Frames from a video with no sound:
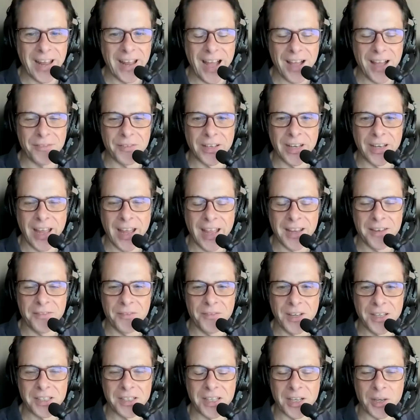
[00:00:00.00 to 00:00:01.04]
half a day
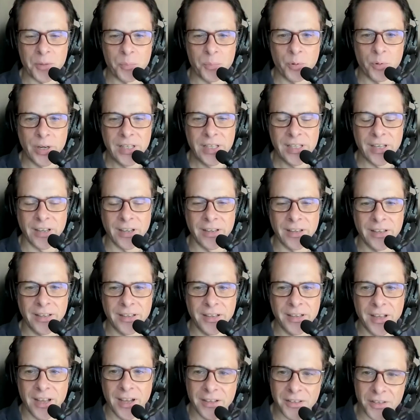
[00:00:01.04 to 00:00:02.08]
fixing a printer.
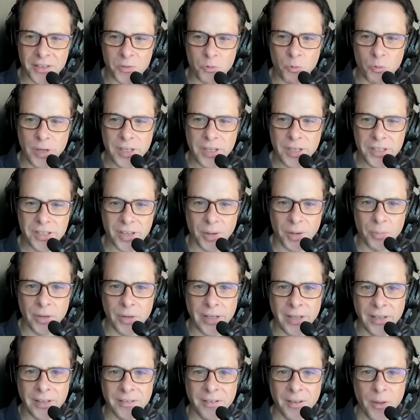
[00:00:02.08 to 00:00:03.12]
You can't just ring
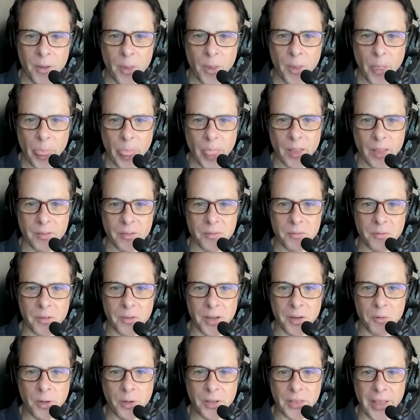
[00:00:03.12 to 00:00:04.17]
somebody and
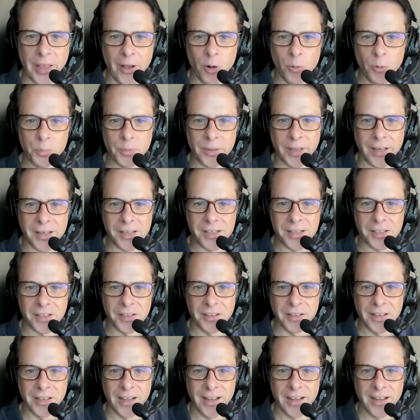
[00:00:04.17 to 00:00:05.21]
ring the help desk
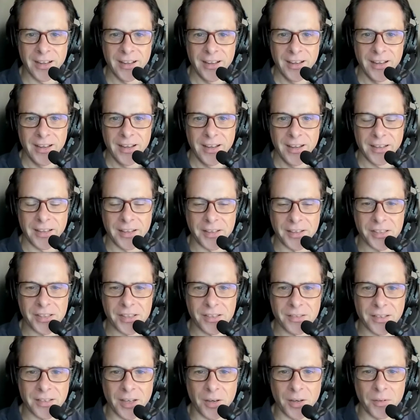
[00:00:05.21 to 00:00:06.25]
and
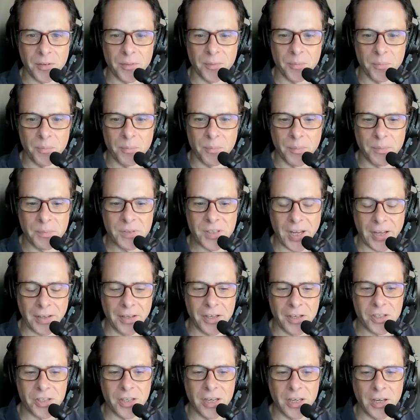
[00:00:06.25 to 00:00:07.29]
get a
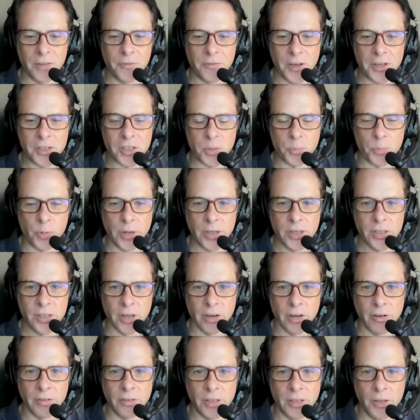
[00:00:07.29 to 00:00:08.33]
technician in to fix the
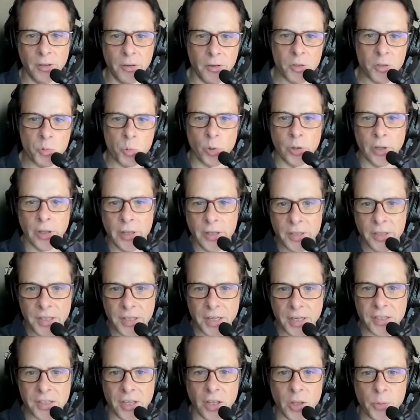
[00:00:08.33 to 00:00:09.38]
printer, and you use one of the
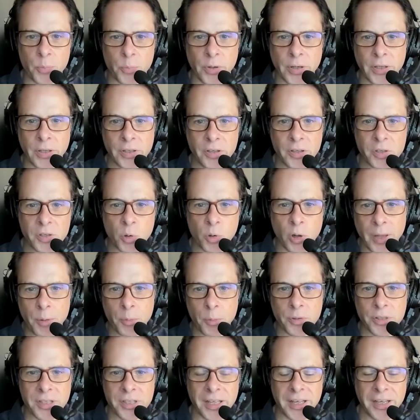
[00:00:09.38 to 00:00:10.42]
6 other printers while that
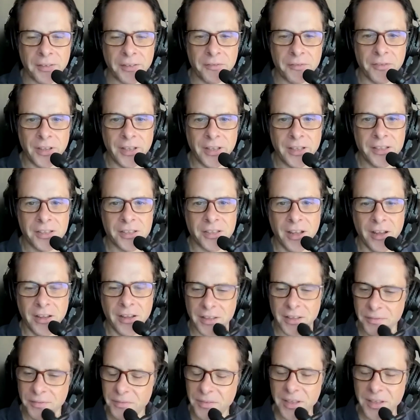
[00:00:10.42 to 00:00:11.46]
one's getting fixed. No,
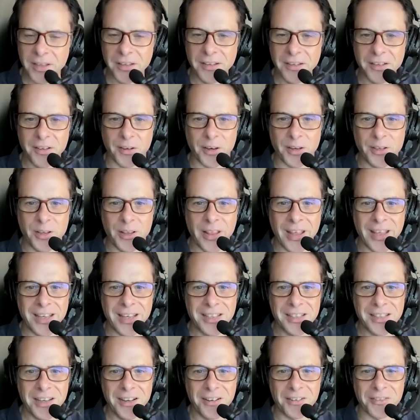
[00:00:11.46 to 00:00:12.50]
you've got to do that
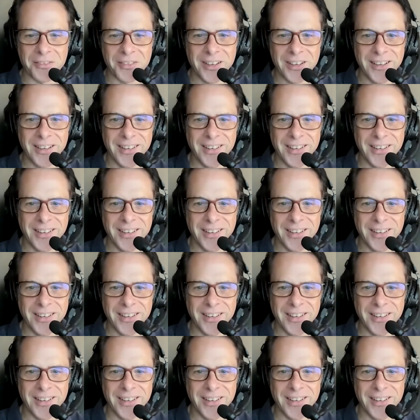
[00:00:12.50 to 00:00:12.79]
yourself.